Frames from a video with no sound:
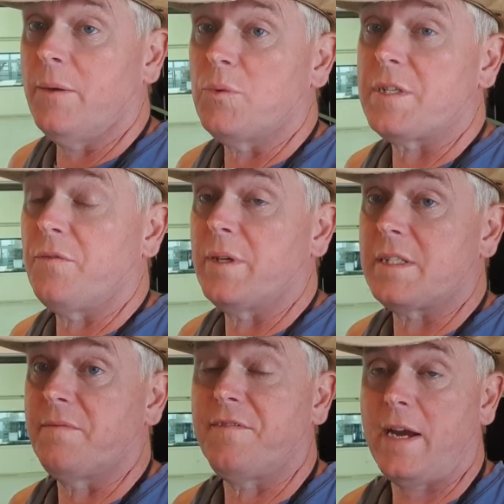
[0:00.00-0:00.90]
and we'll see if we can
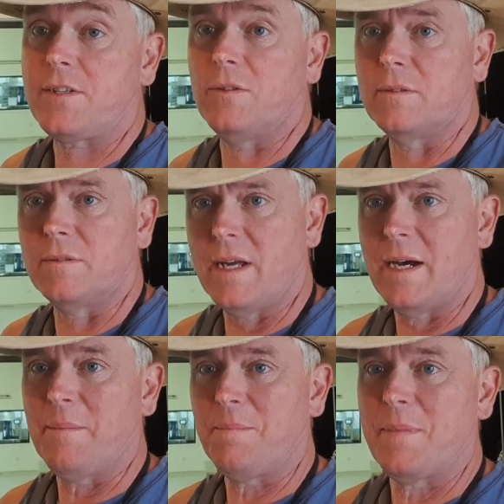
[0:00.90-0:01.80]
get some facts on
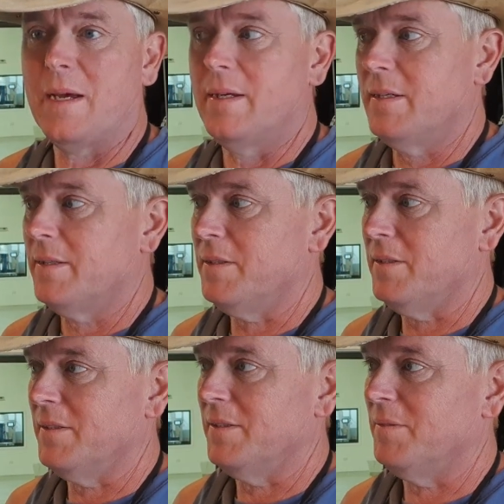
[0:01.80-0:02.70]

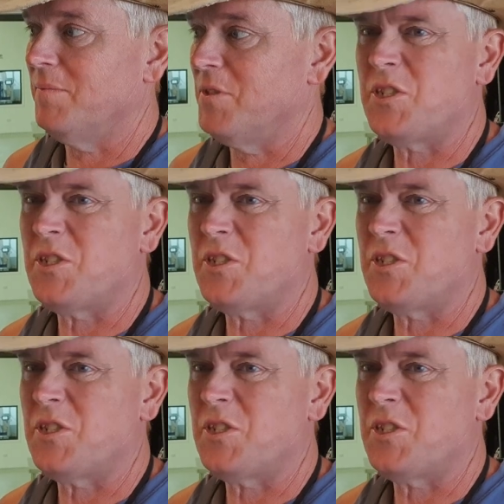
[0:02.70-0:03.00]
the